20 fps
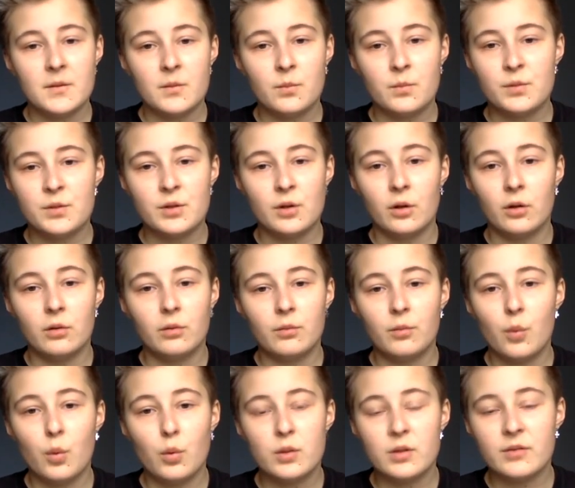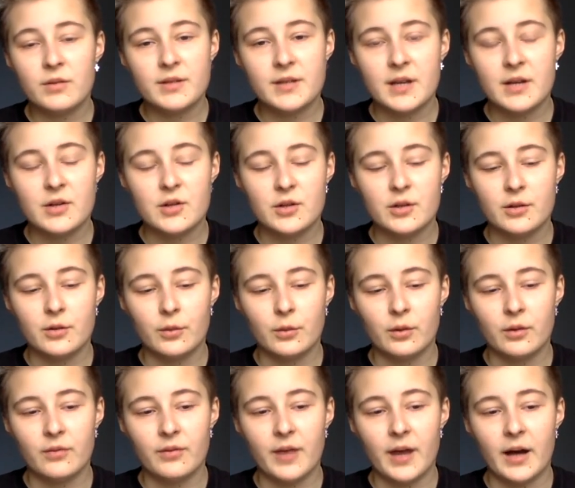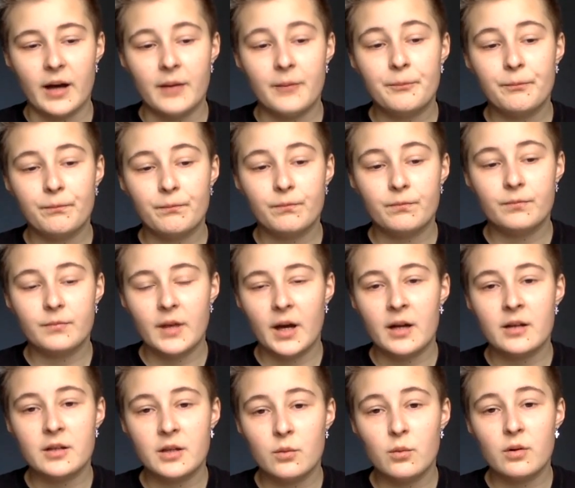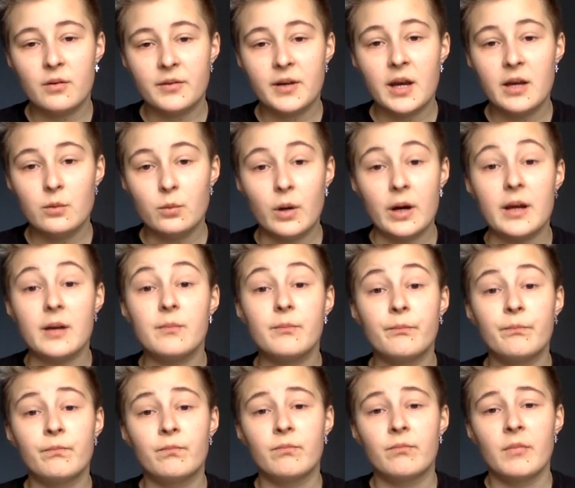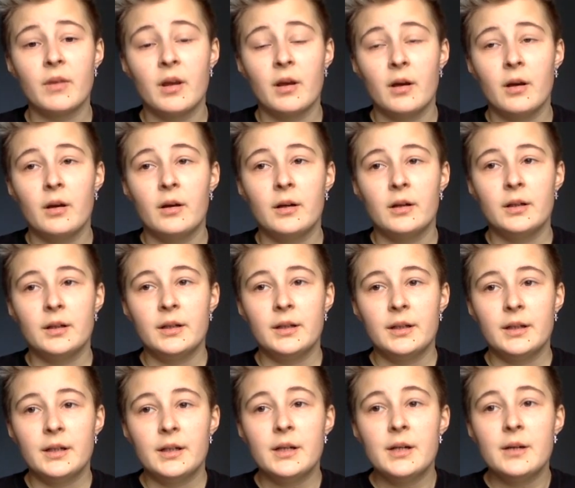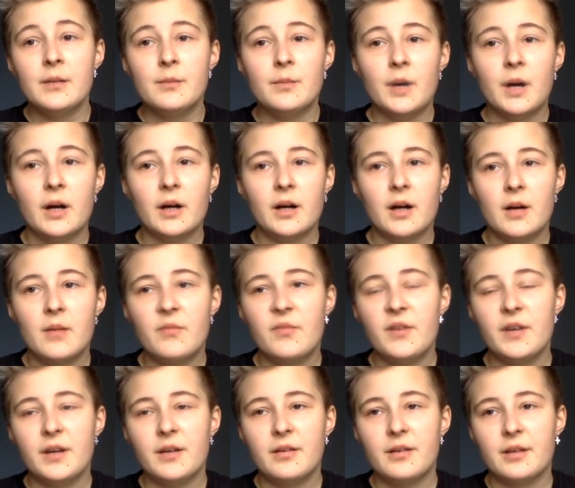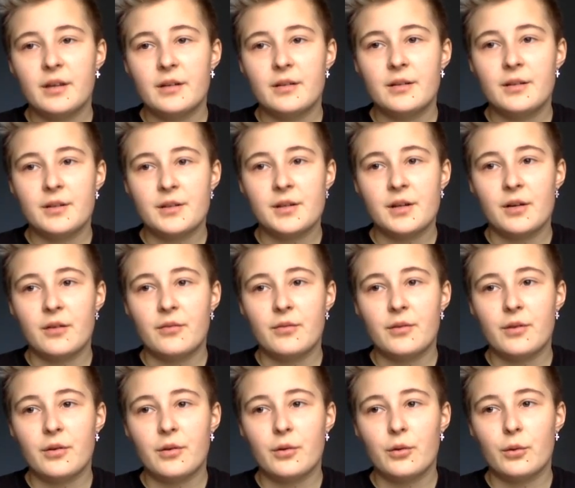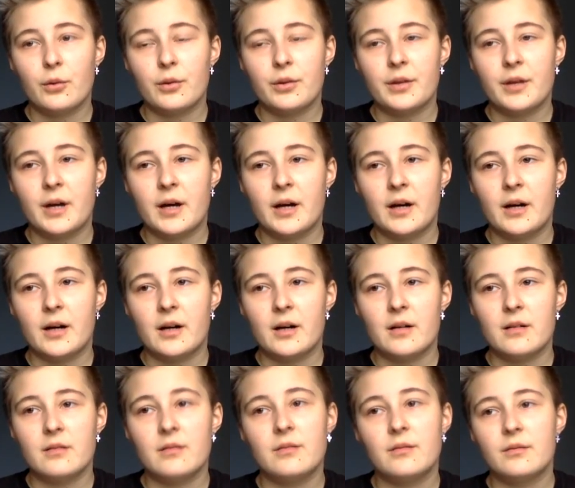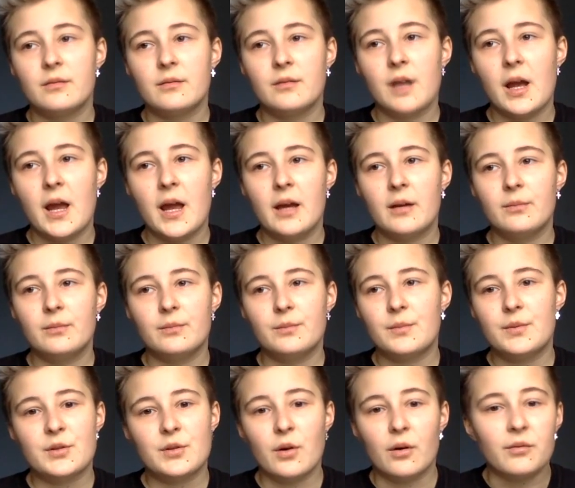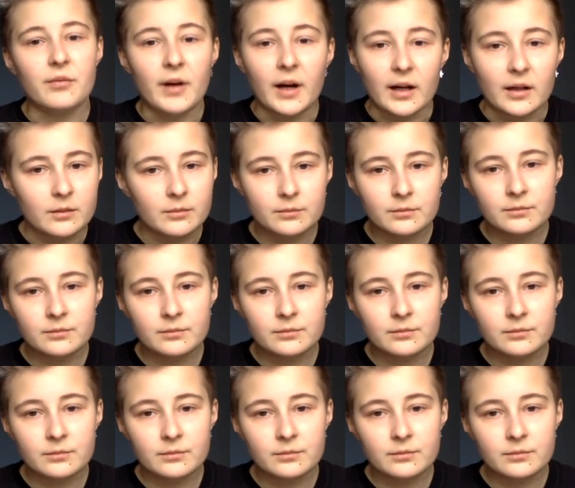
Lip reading: salt, water retention, all of that, and you would have gained weight. But comfort yourself with the thought that it's not fat.